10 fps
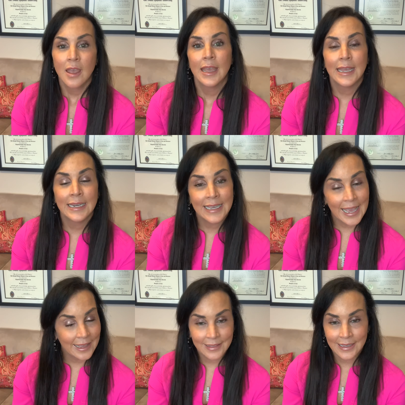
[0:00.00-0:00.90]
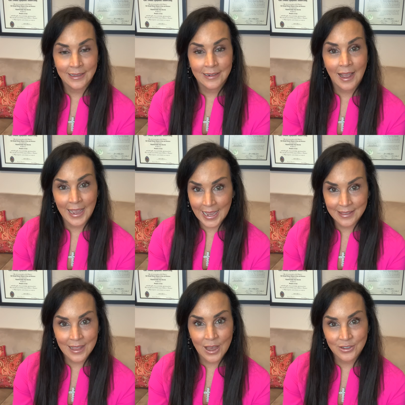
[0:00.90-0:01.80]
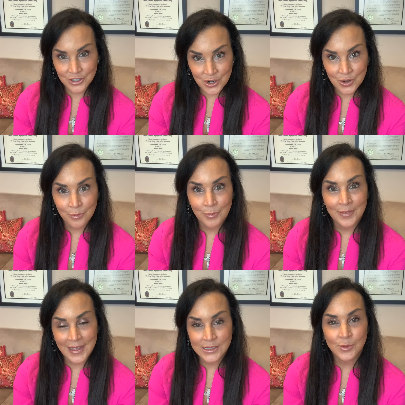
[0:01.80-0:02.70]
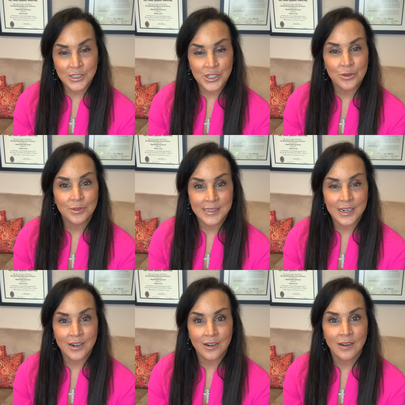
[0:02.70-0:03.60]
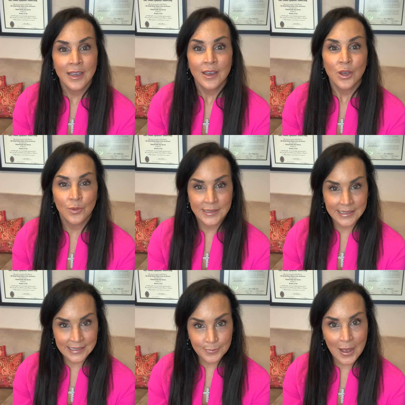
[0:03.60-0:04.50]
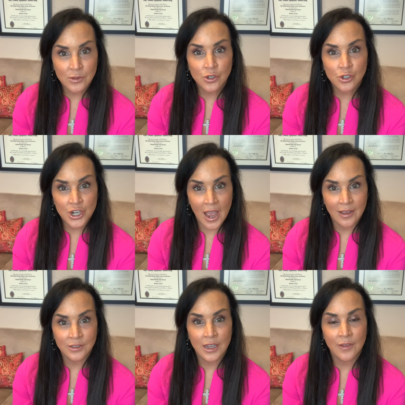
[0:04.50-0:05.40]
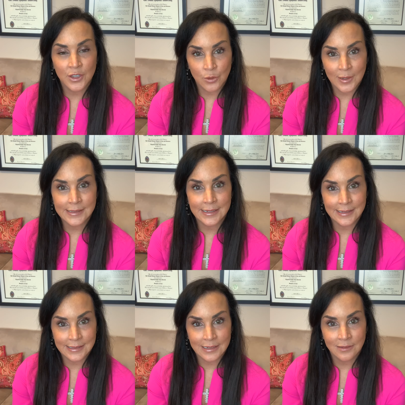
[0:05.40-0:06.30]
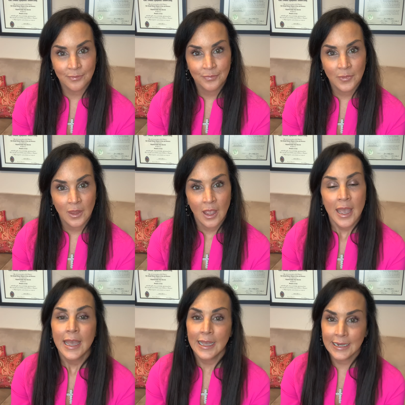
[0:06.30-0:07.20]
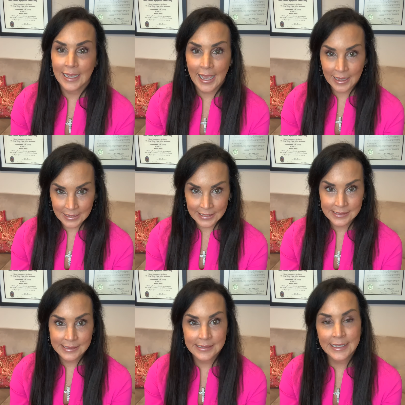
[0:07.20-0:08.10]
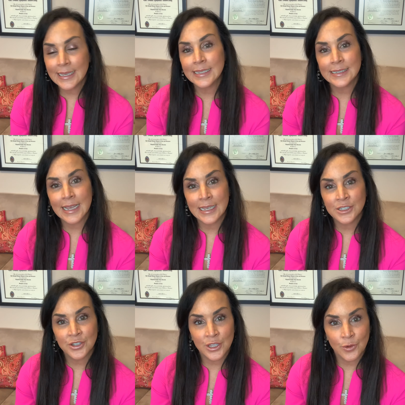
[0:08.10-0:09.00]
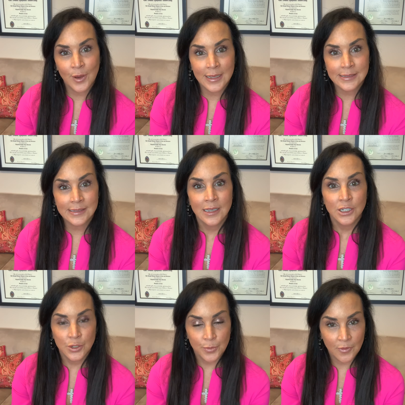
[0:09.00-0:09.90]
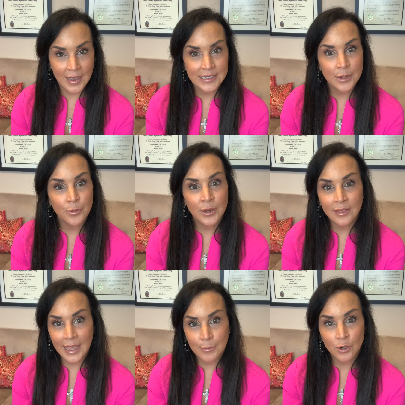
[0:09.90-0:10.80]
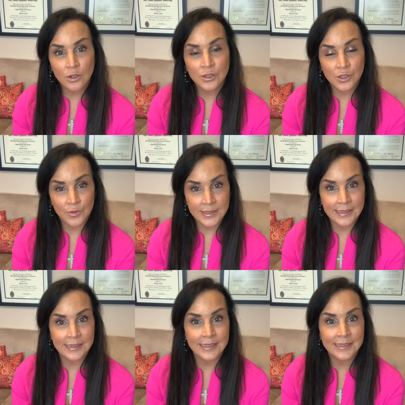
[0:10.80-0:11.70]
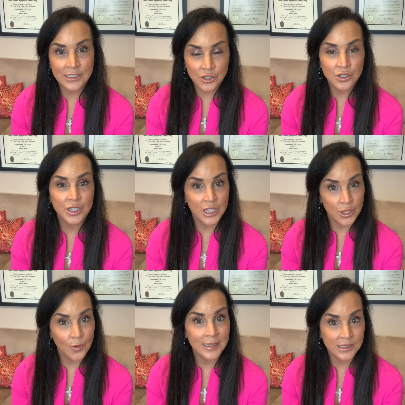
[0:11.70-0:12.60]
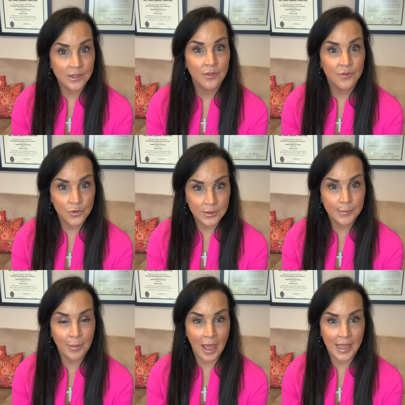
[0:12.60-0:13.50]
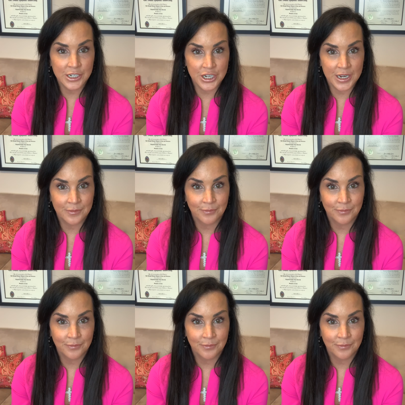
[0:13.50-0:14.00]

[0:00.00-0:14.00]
Any alien, I hate that term, but that's what's used here, who is the spouse or child of a U.S. citizen. Any alien seeking to enter the U.S. to provide temporary labor or services essential to the U.S. food supply chain,